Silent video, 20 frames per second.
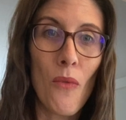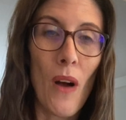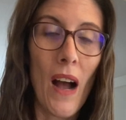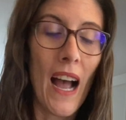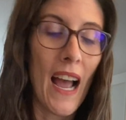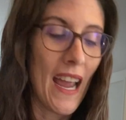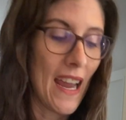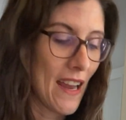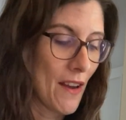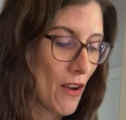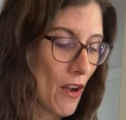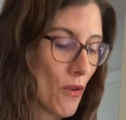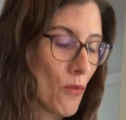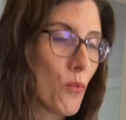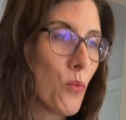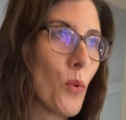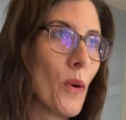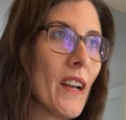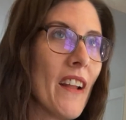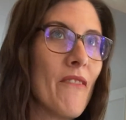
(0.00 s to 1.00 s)
I
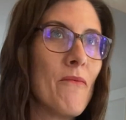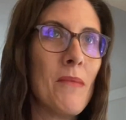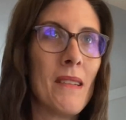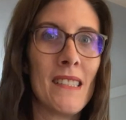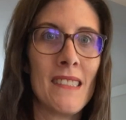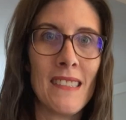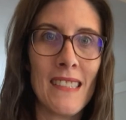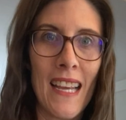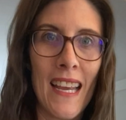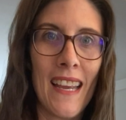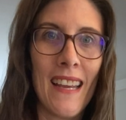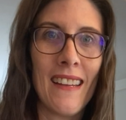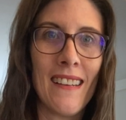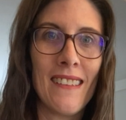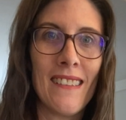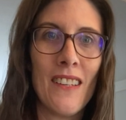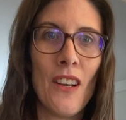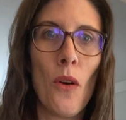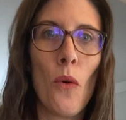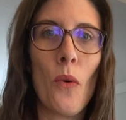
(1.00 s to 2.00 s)
would have been
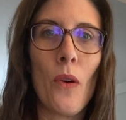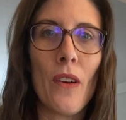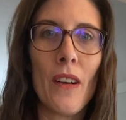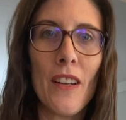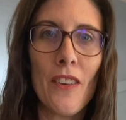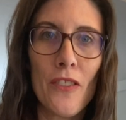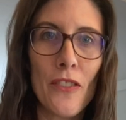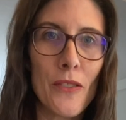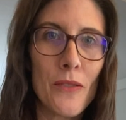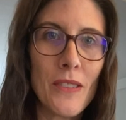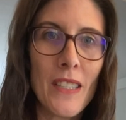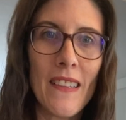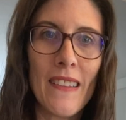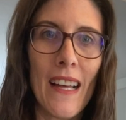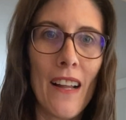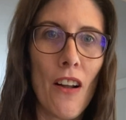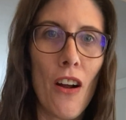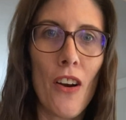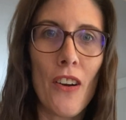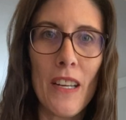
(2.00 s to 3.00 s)
saying or introducing
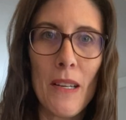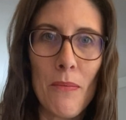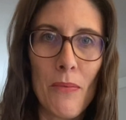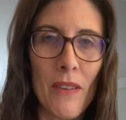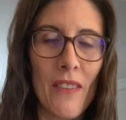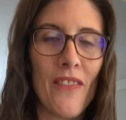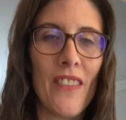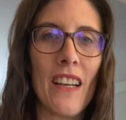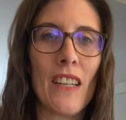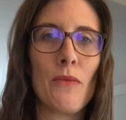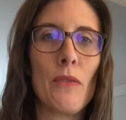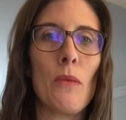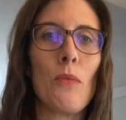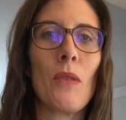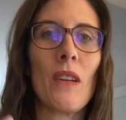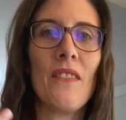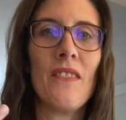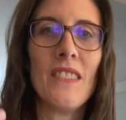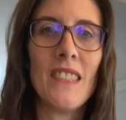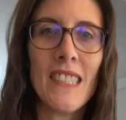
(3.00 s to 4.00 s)
that RE prefix. We
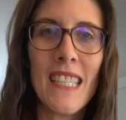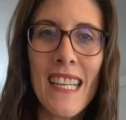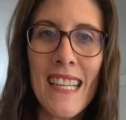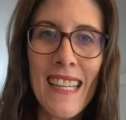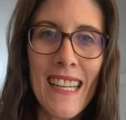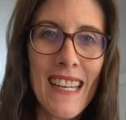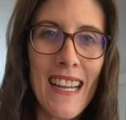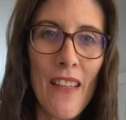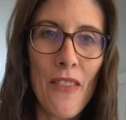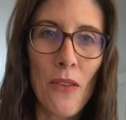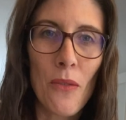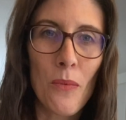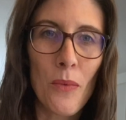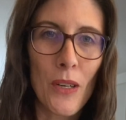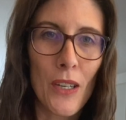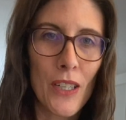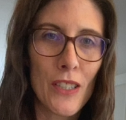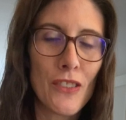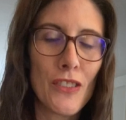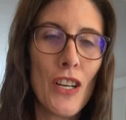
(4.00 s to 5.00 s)
would have seen in other
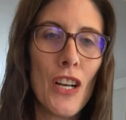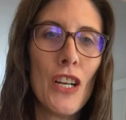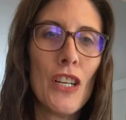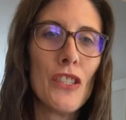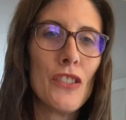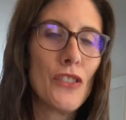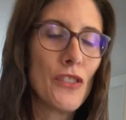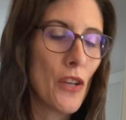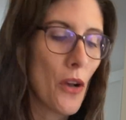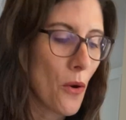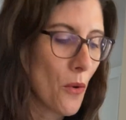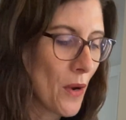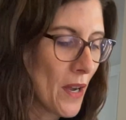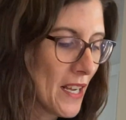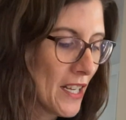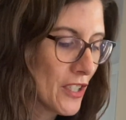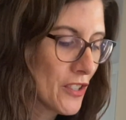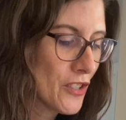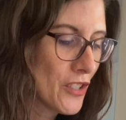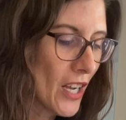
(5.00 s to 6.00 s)
words. So
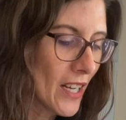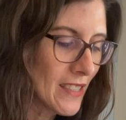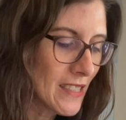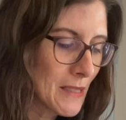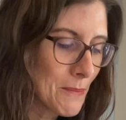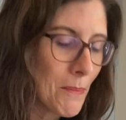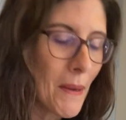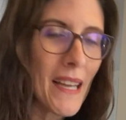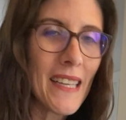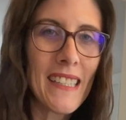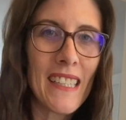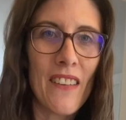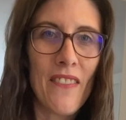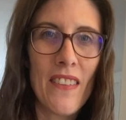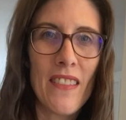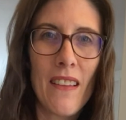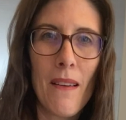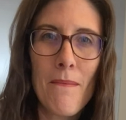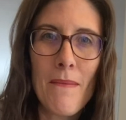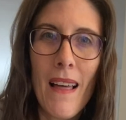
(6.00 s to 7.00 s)
just by
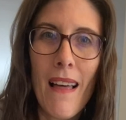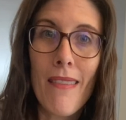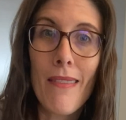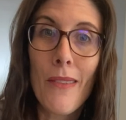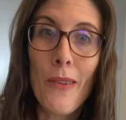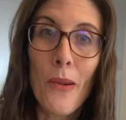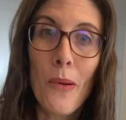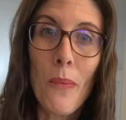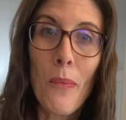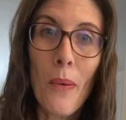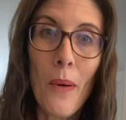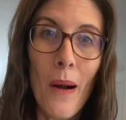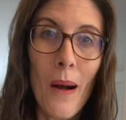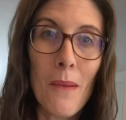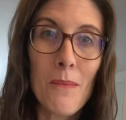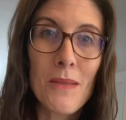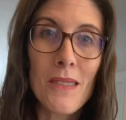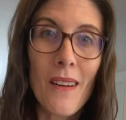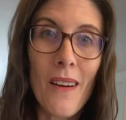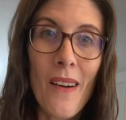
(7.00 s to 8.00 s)
giving them that little
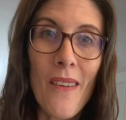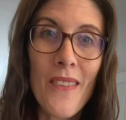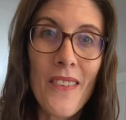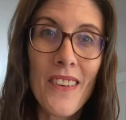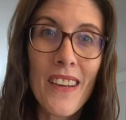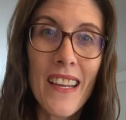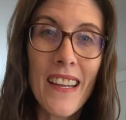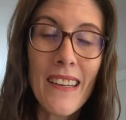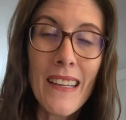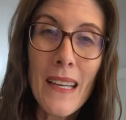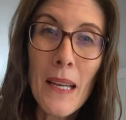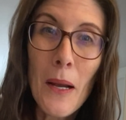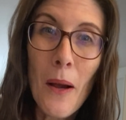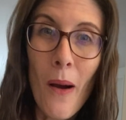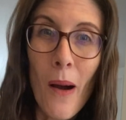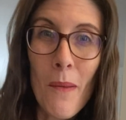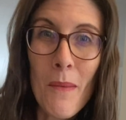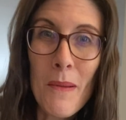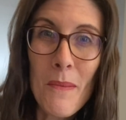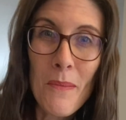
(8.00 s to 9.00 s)
prompt, are there any
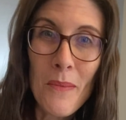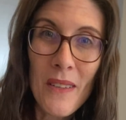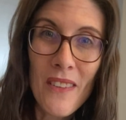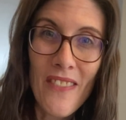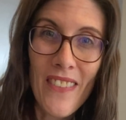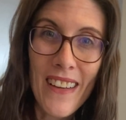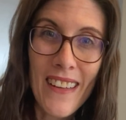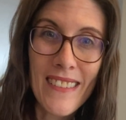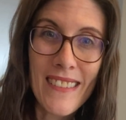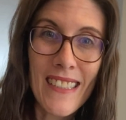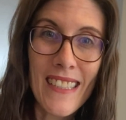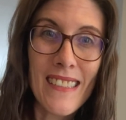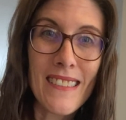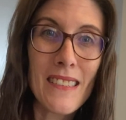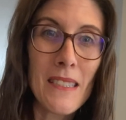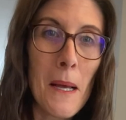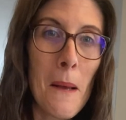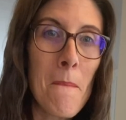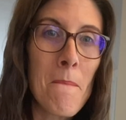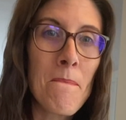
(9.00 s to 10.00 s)
common
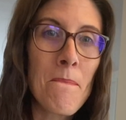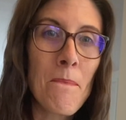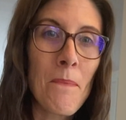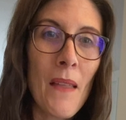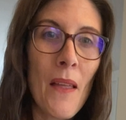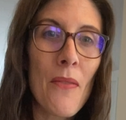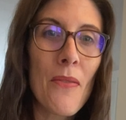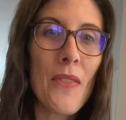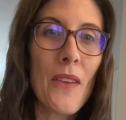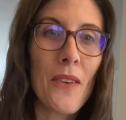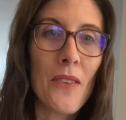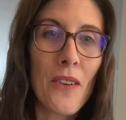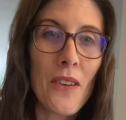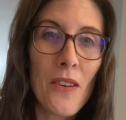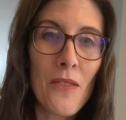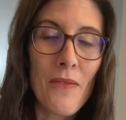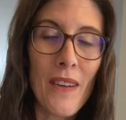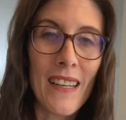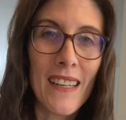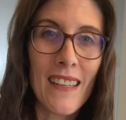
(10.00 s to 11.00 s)
prefixes? They're going
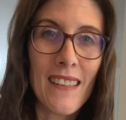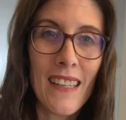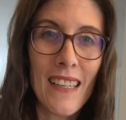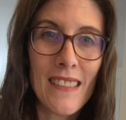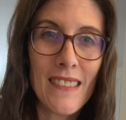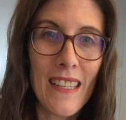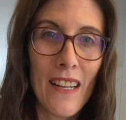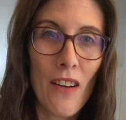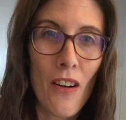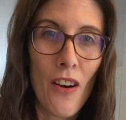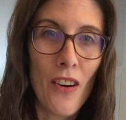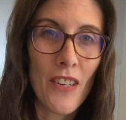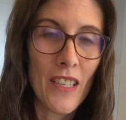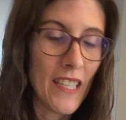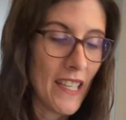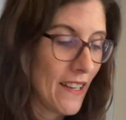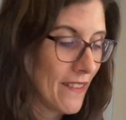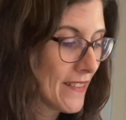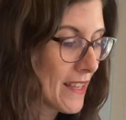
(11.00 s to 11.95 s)
to recognize that RE.